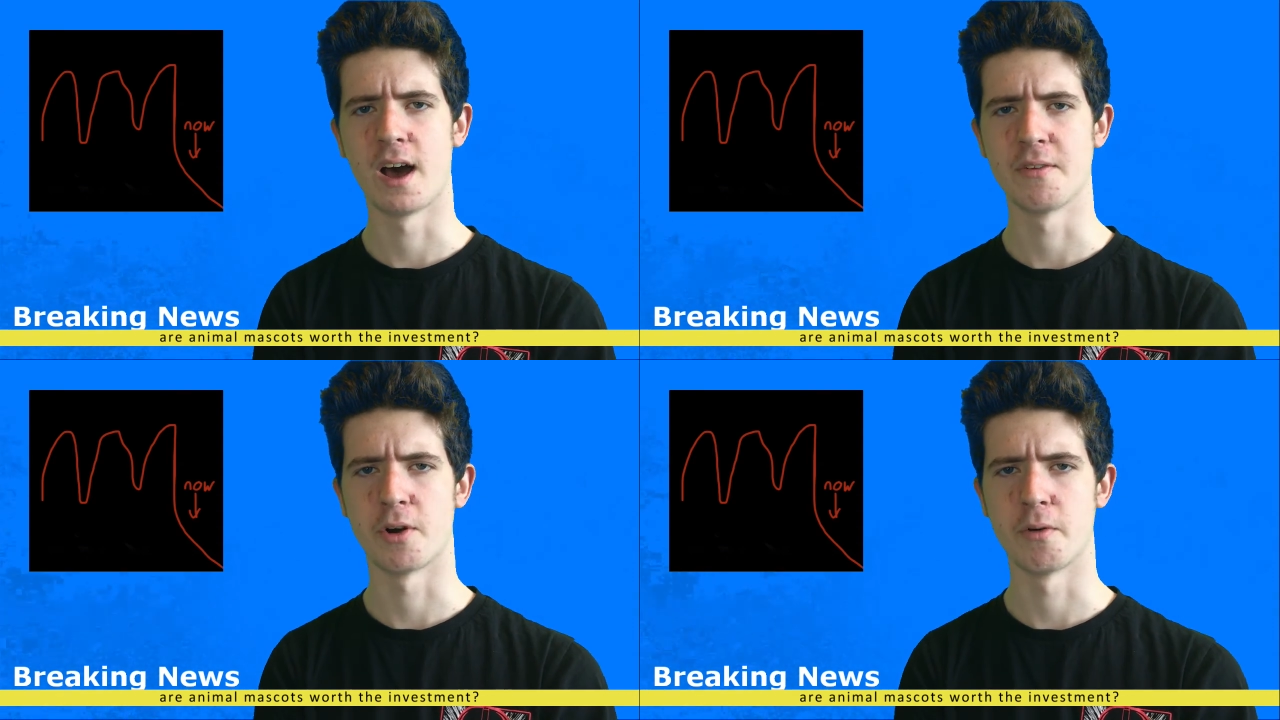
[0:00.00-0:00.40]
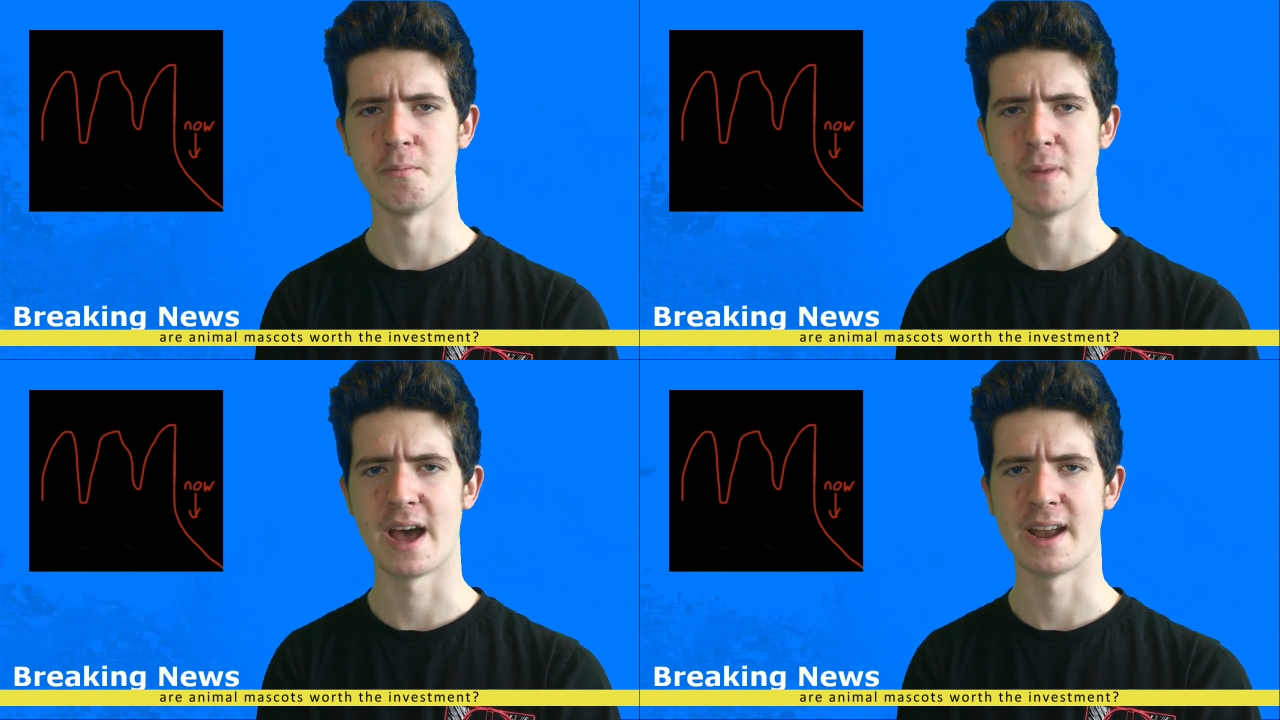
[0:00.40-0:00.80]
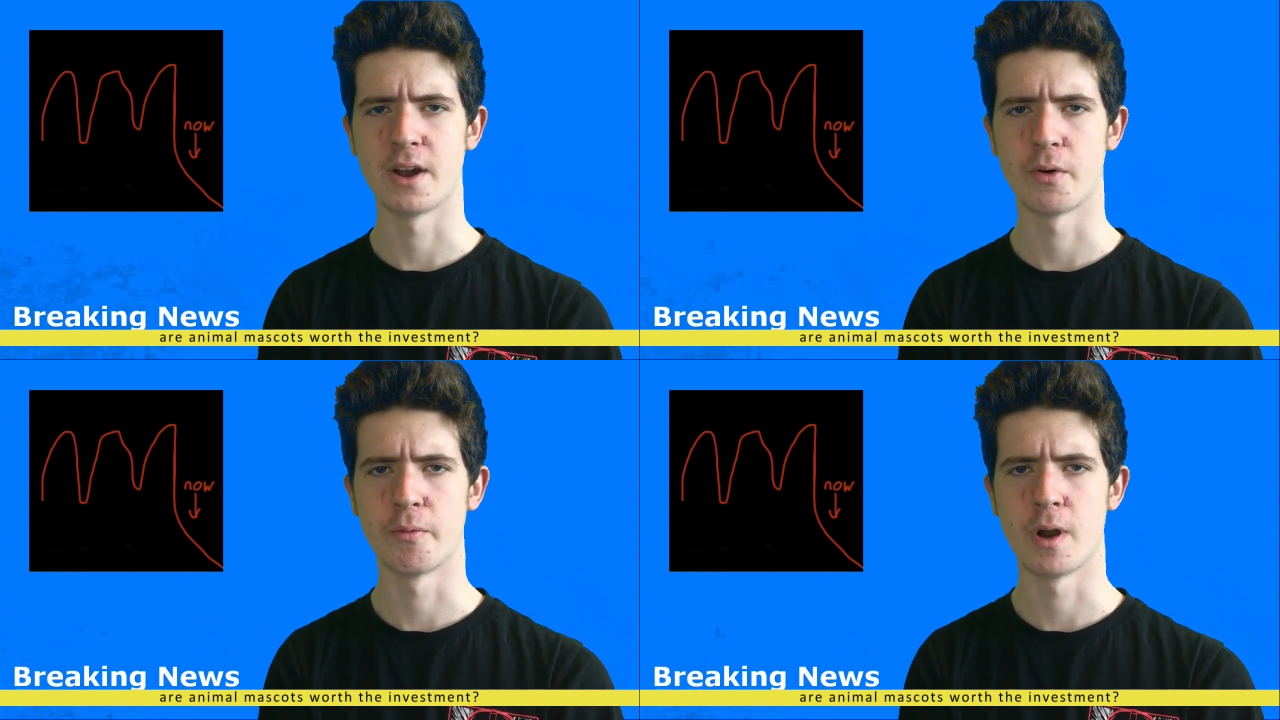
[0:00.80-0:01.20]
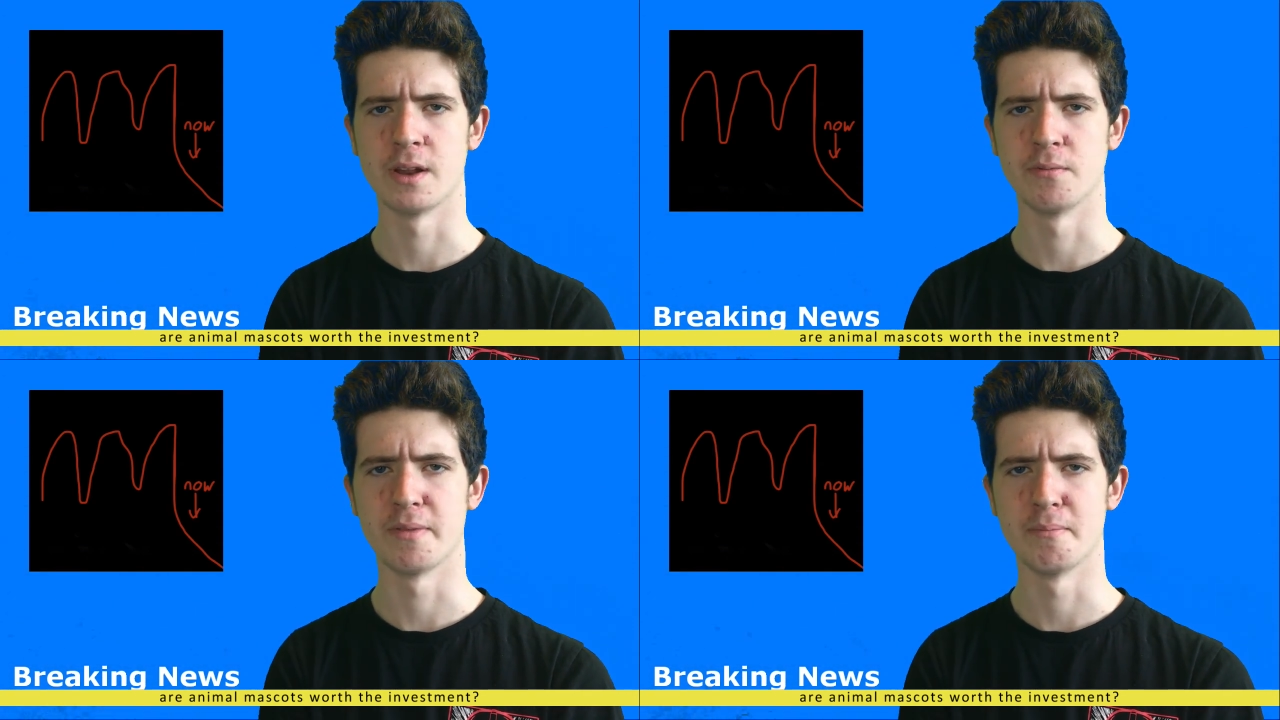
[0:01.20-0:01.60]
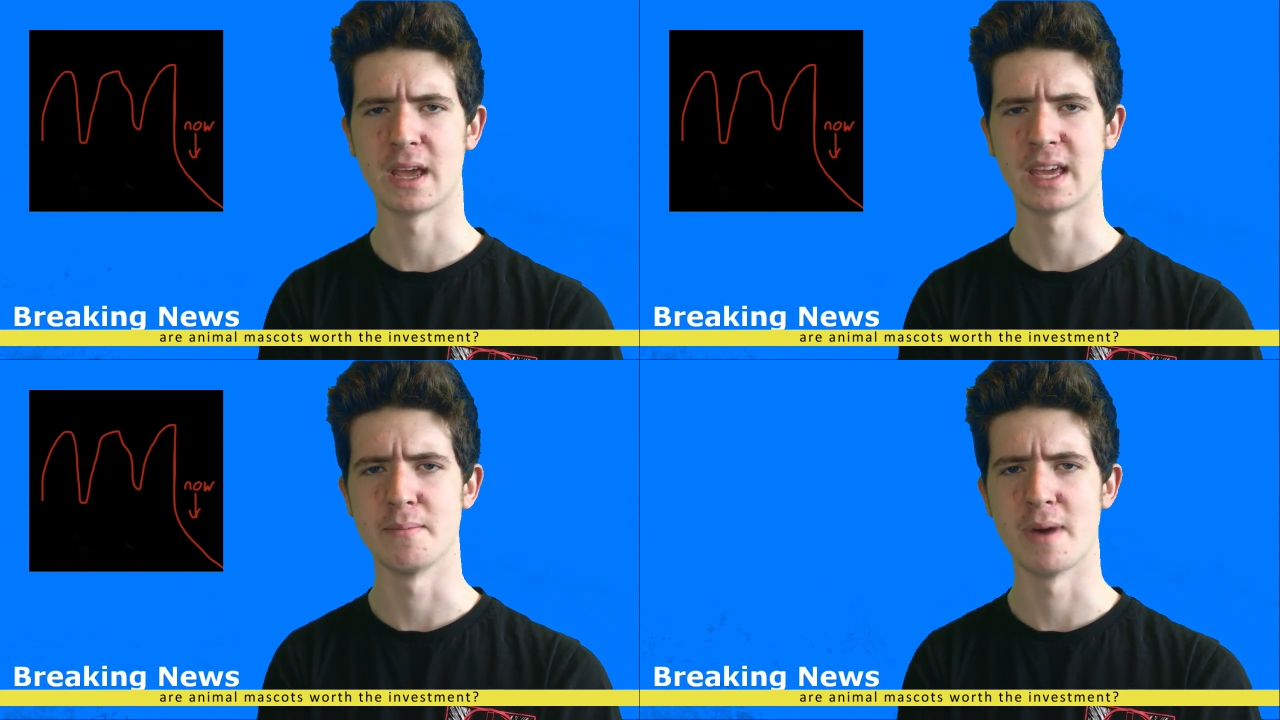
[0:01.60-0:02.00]
after a man had a run-in with
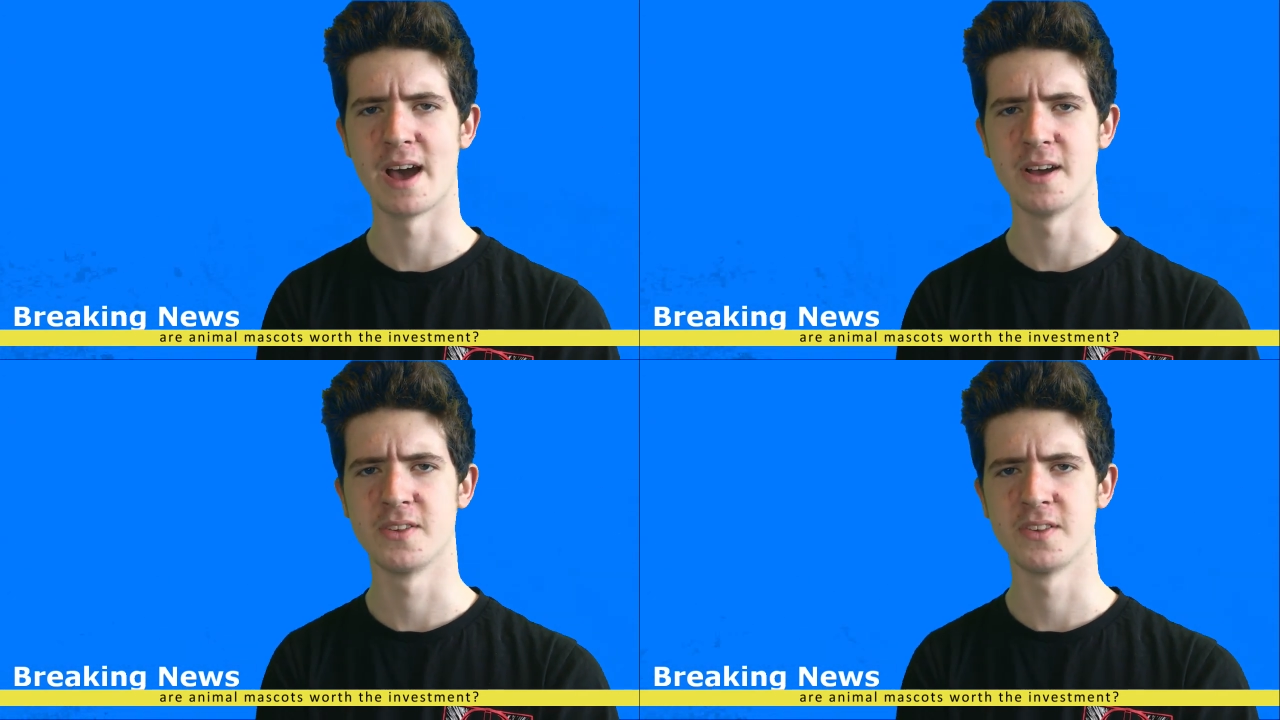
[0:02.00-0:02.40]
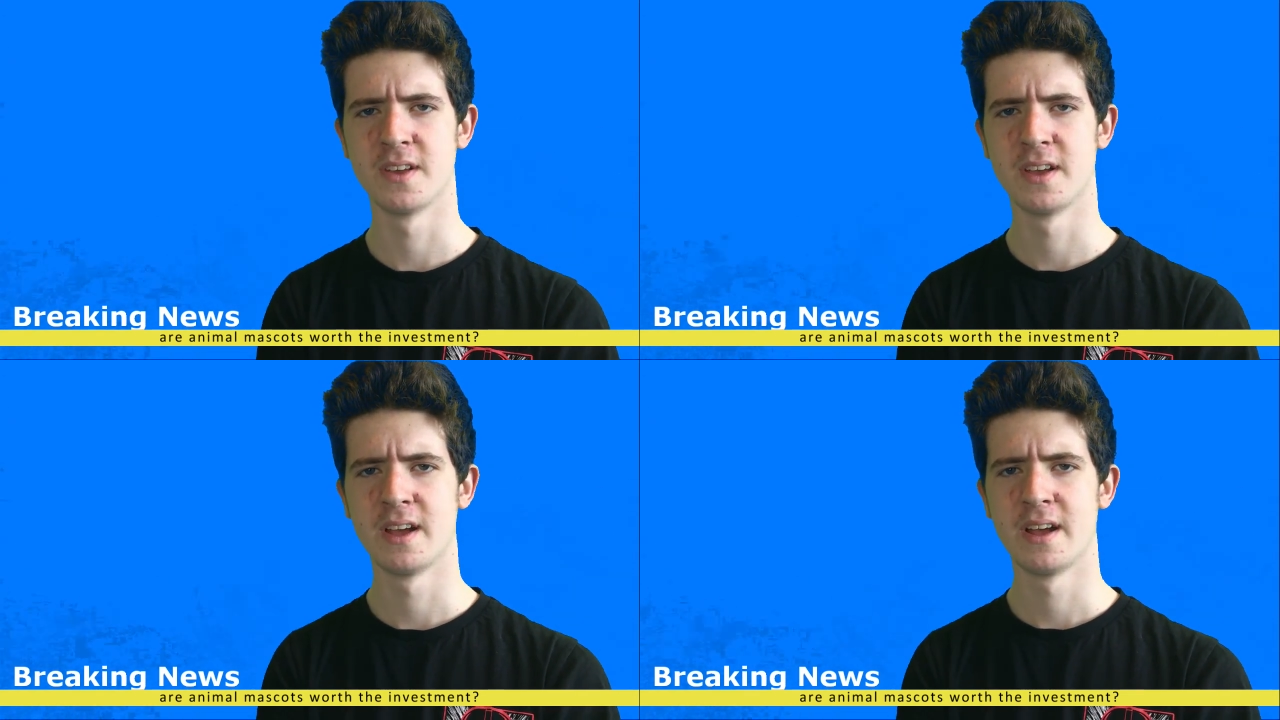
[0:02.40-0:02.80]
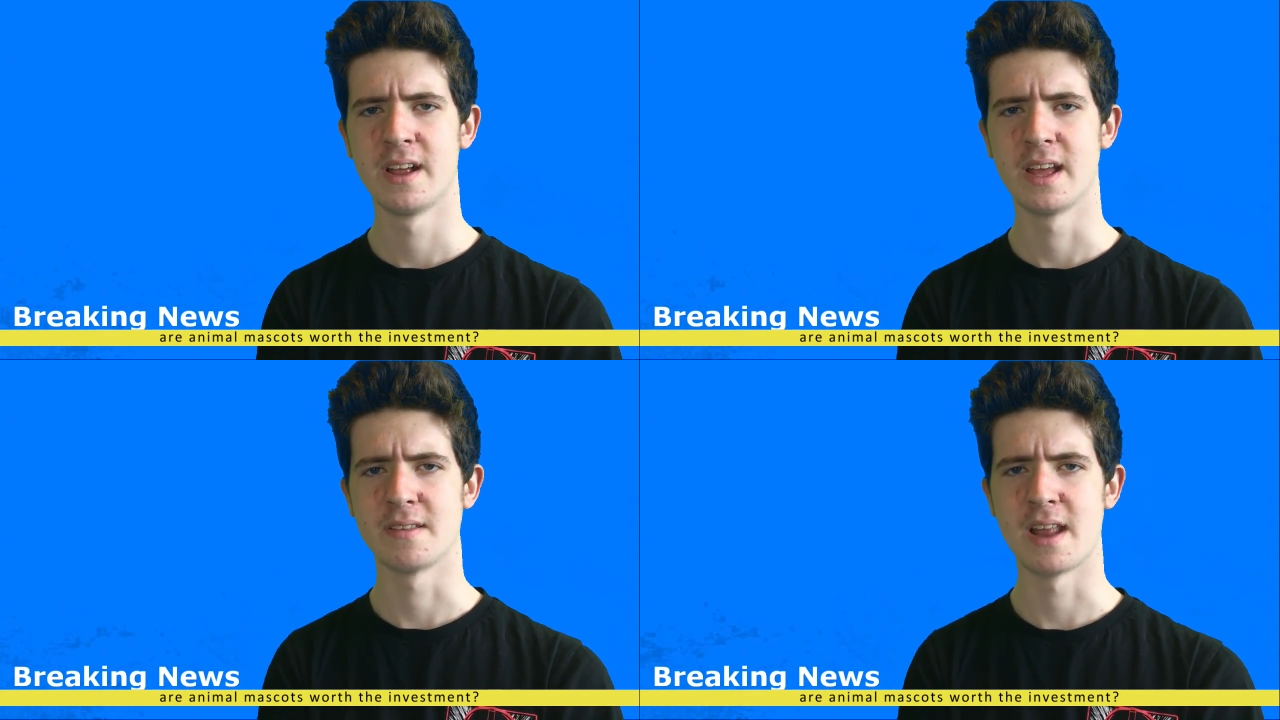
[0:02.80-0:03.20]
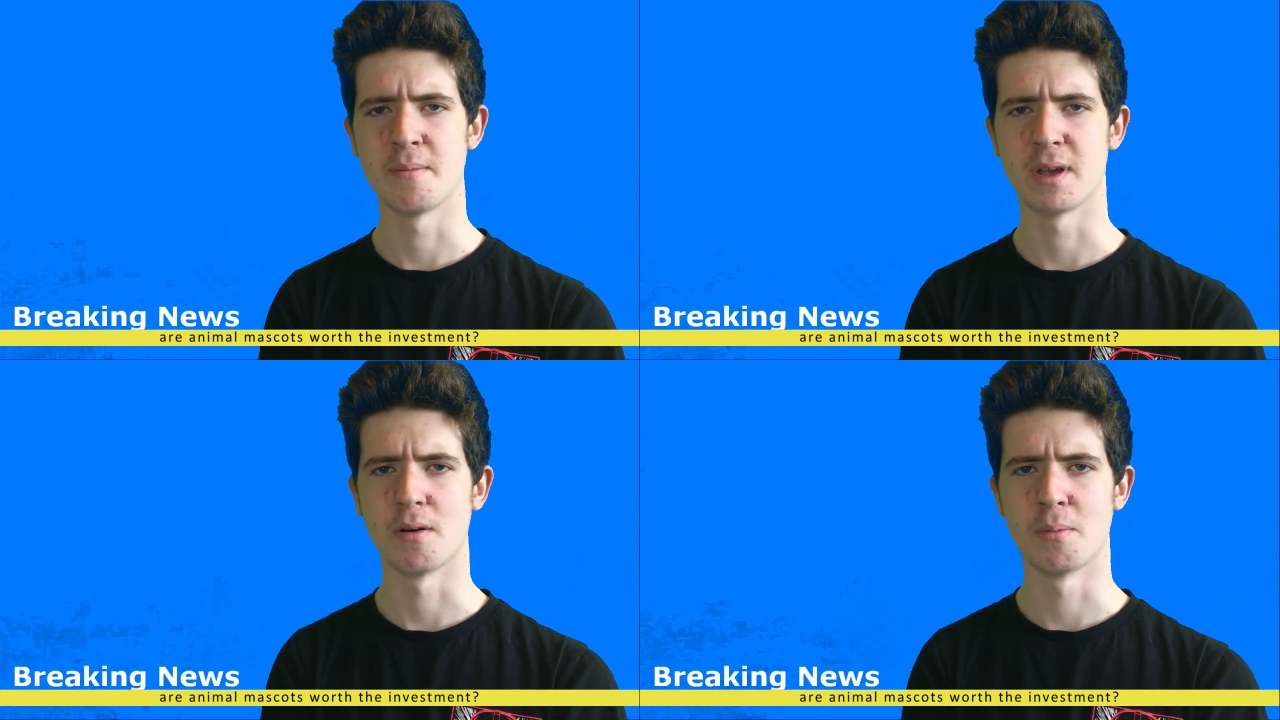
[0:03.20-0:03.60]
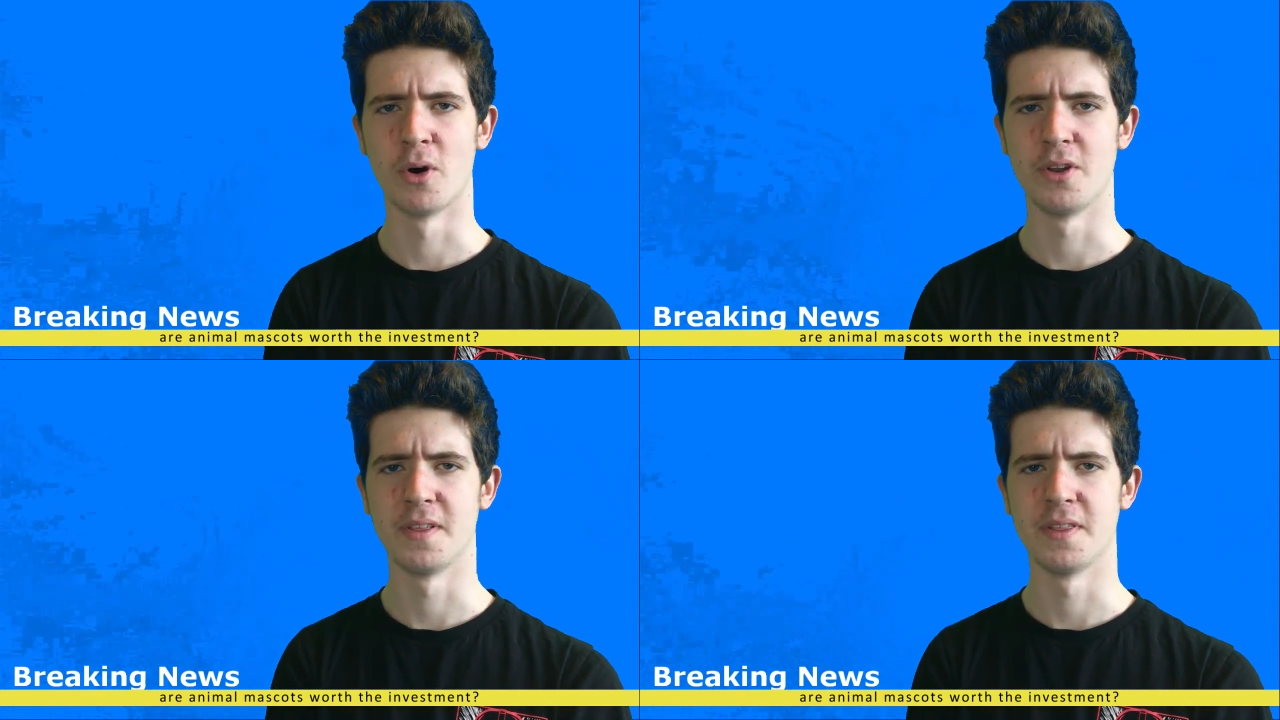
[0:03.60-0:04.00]
Mickey Mouse. It's now being
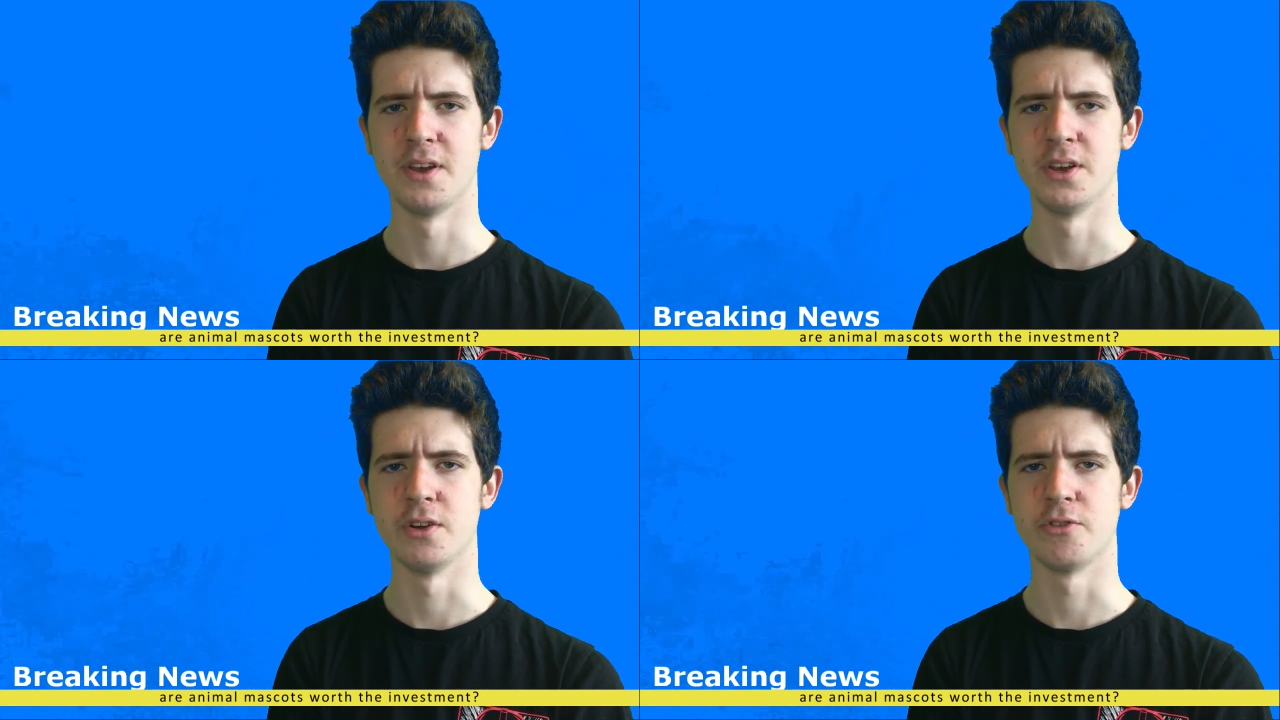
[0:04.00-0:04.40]
reported that the new